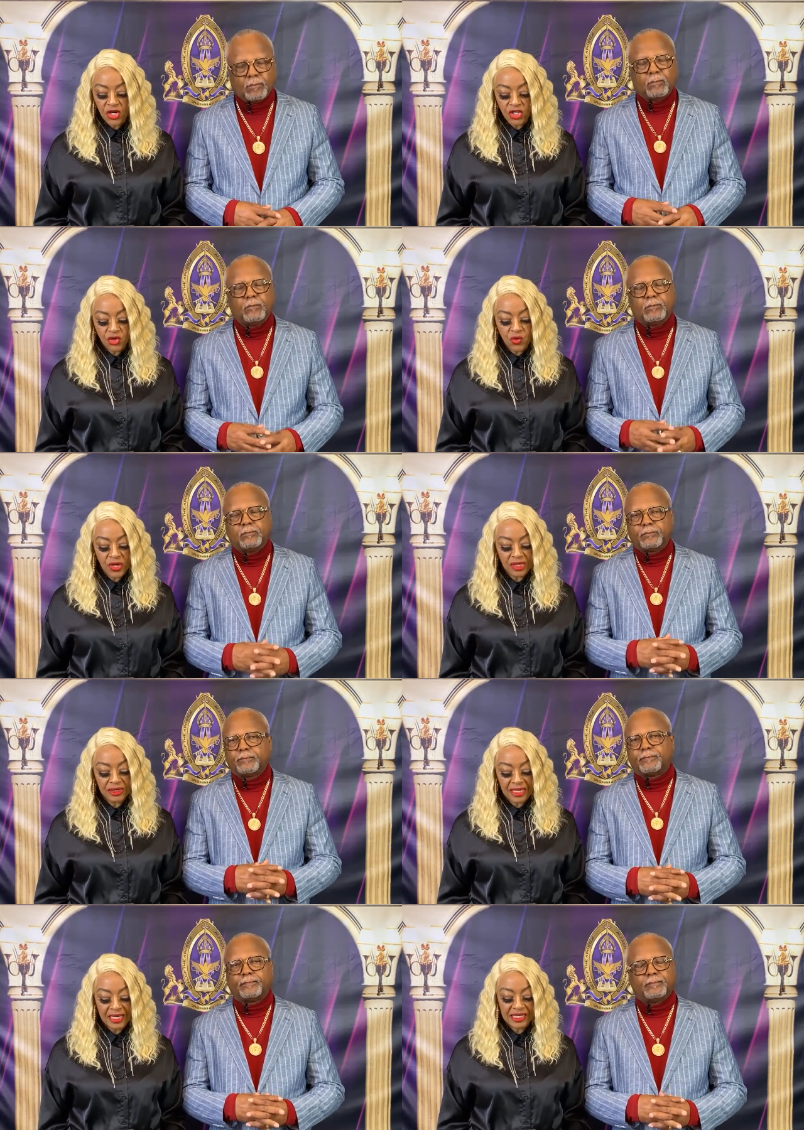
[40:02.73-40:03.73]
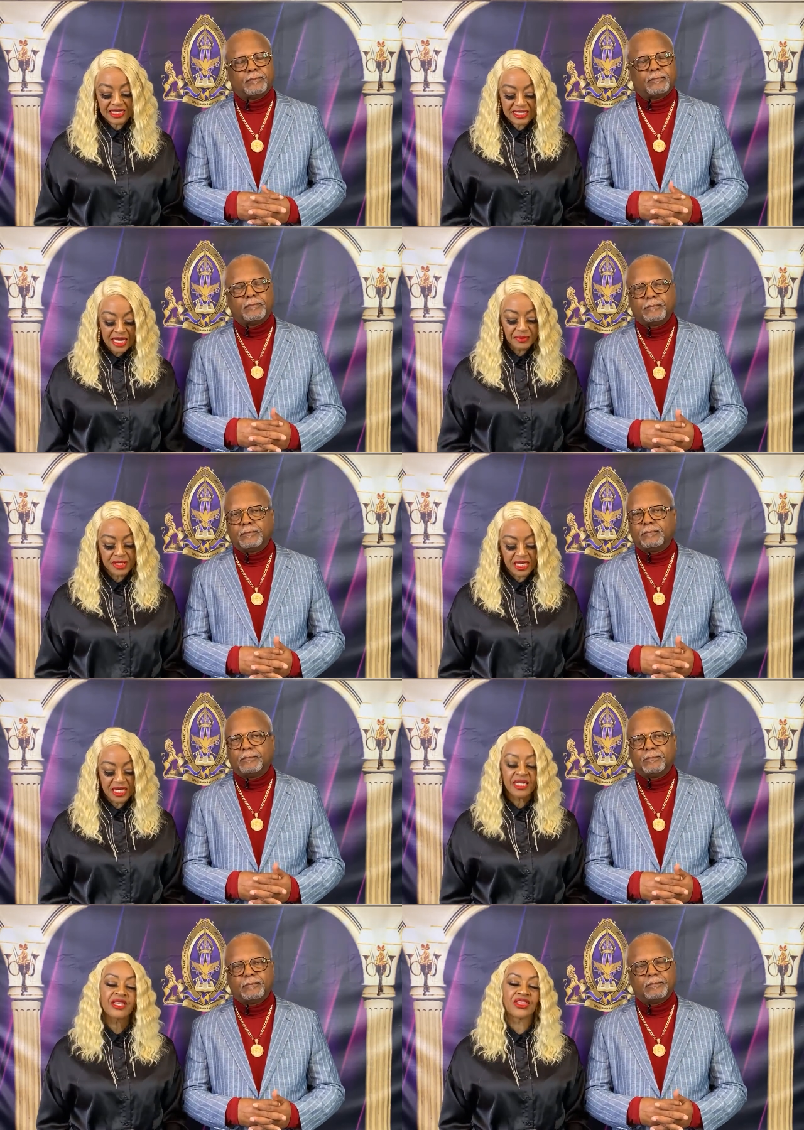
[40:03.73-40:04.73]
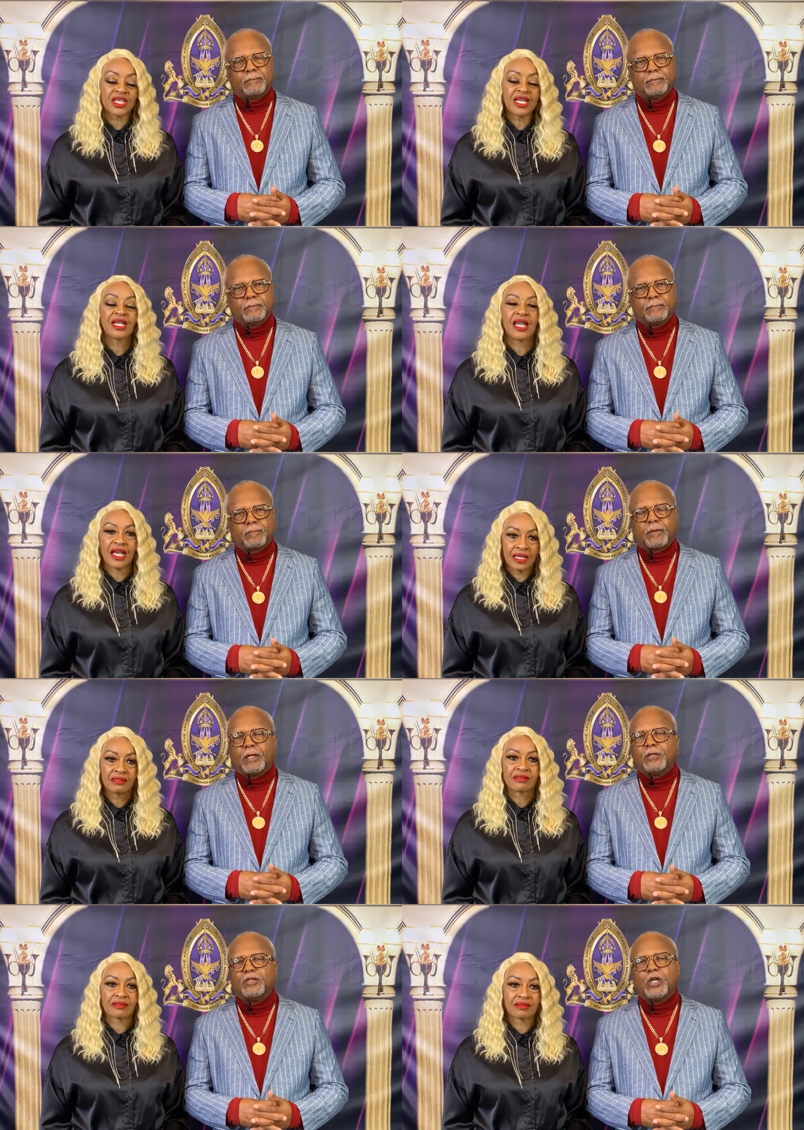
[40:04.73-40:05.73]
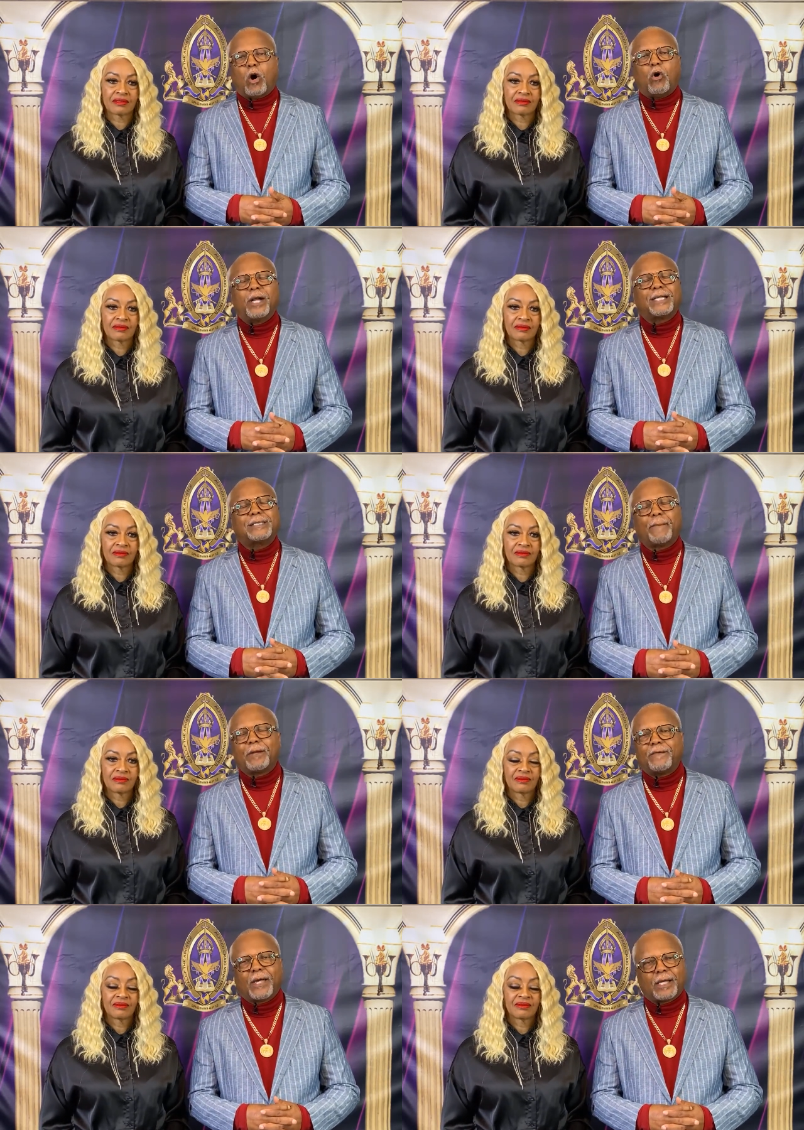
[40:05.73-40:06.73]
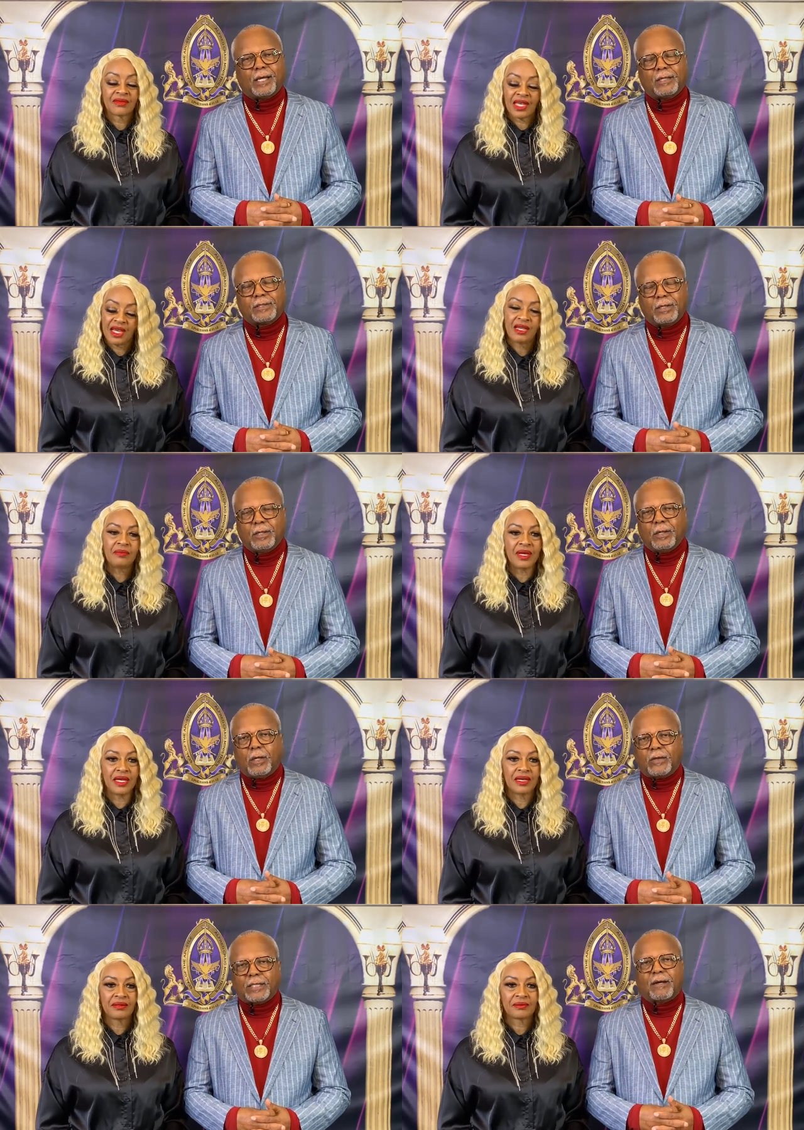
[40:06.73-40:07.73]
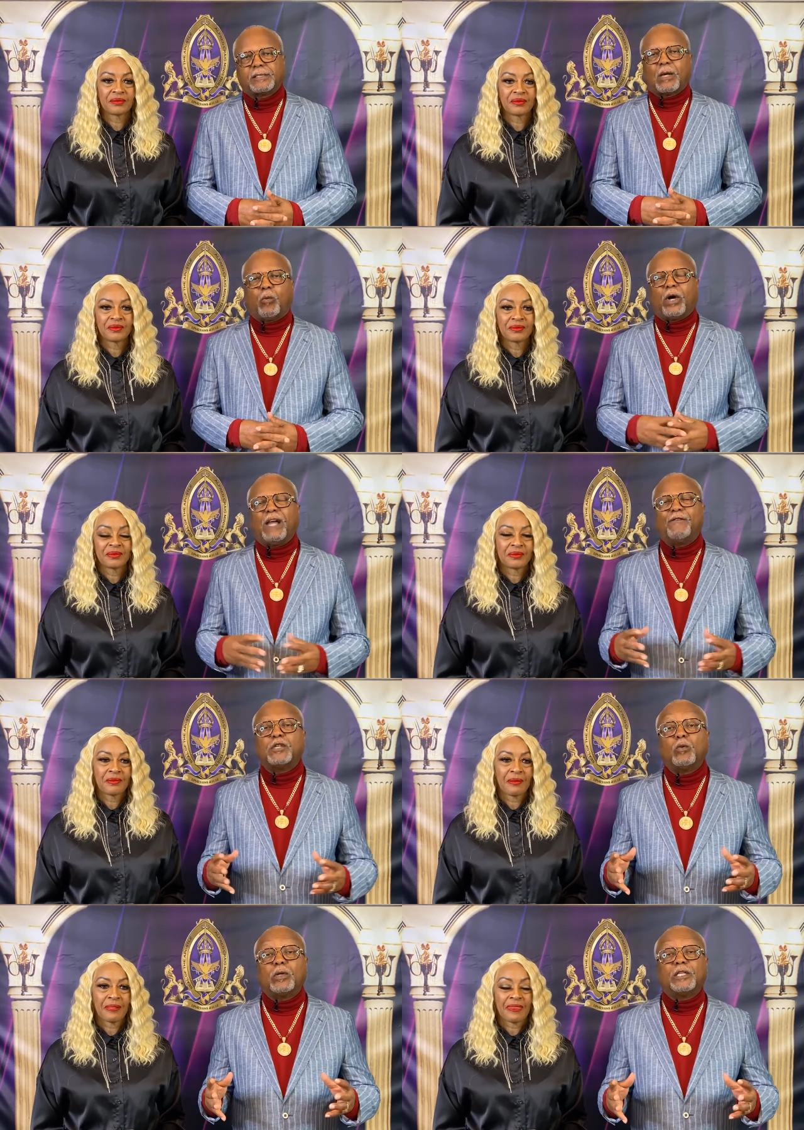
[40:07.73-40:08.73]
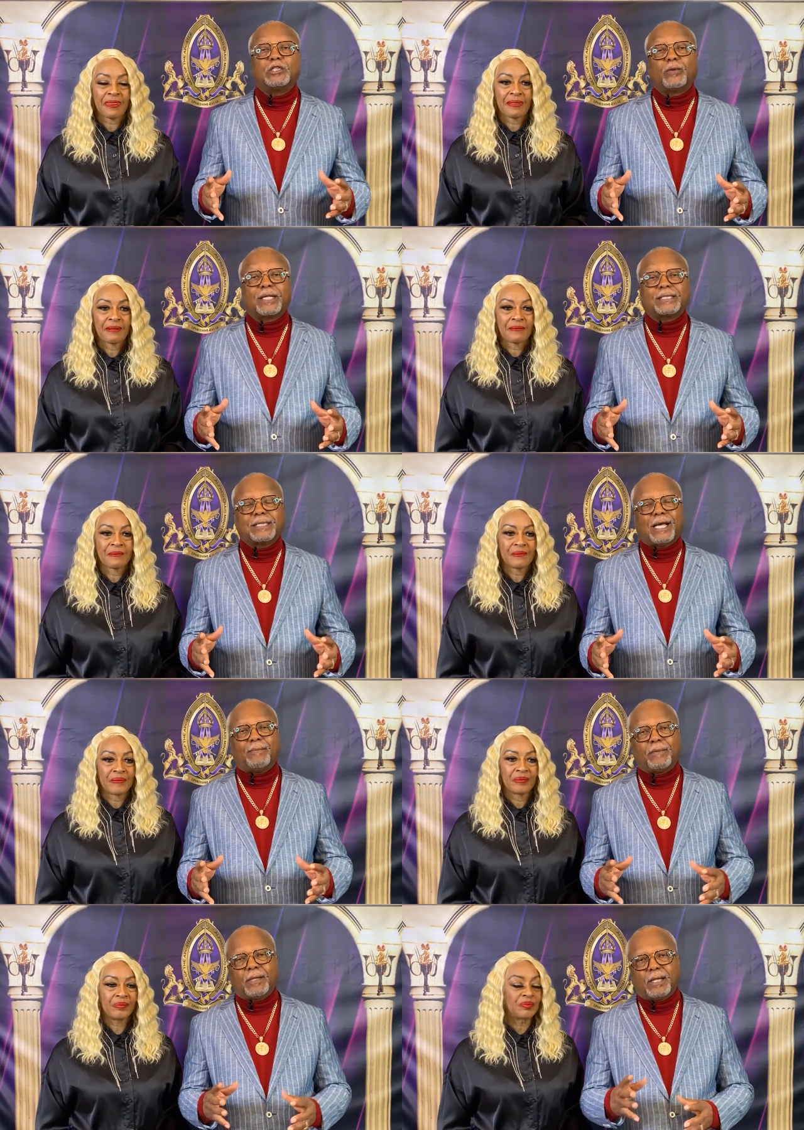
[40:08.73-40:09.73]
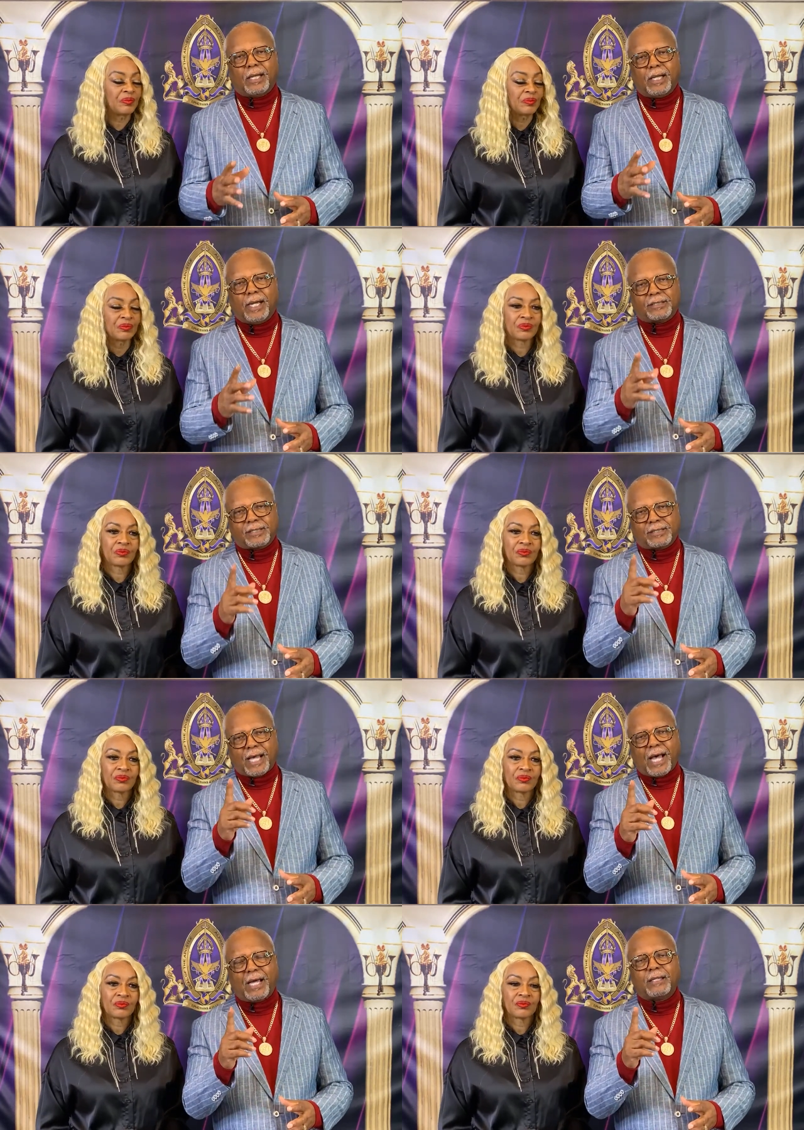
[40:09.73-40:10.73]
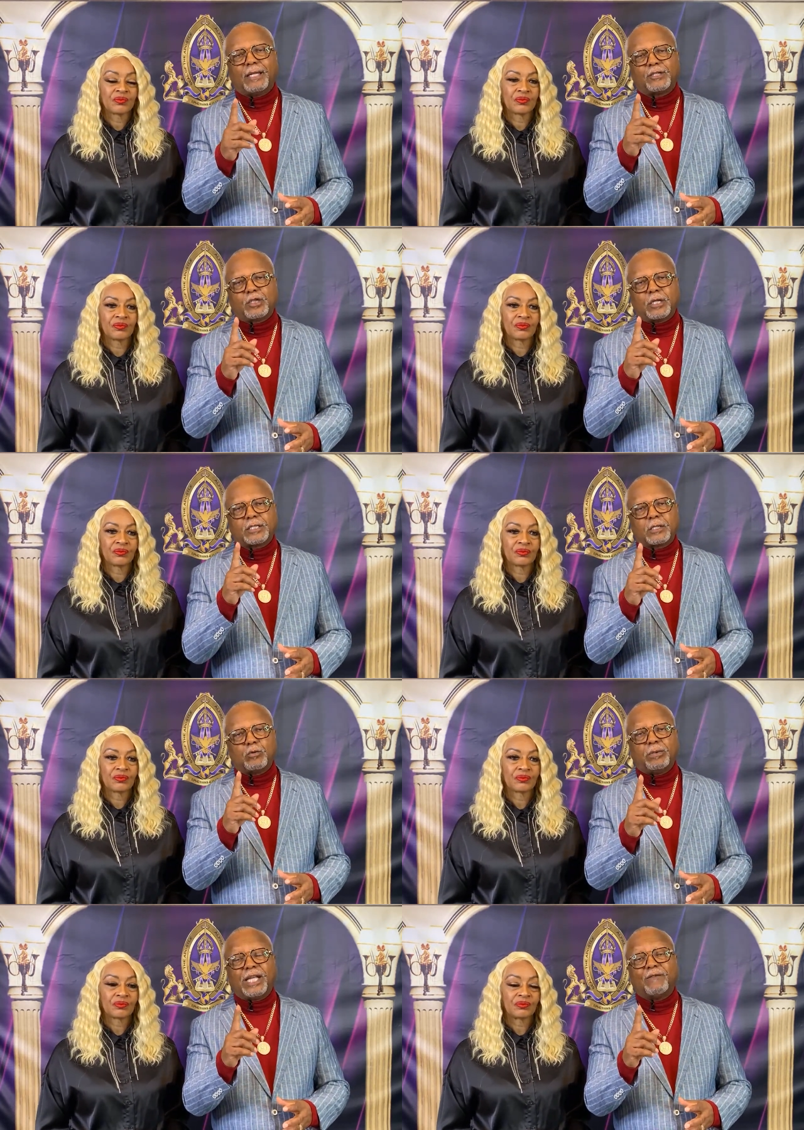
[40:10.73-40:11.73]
Speaker 1: where you will not accept anything else.
Speaker 2: Don't accept anything else. Amen. They why I said, whatever you're willing to accept mm. is a sign that you, you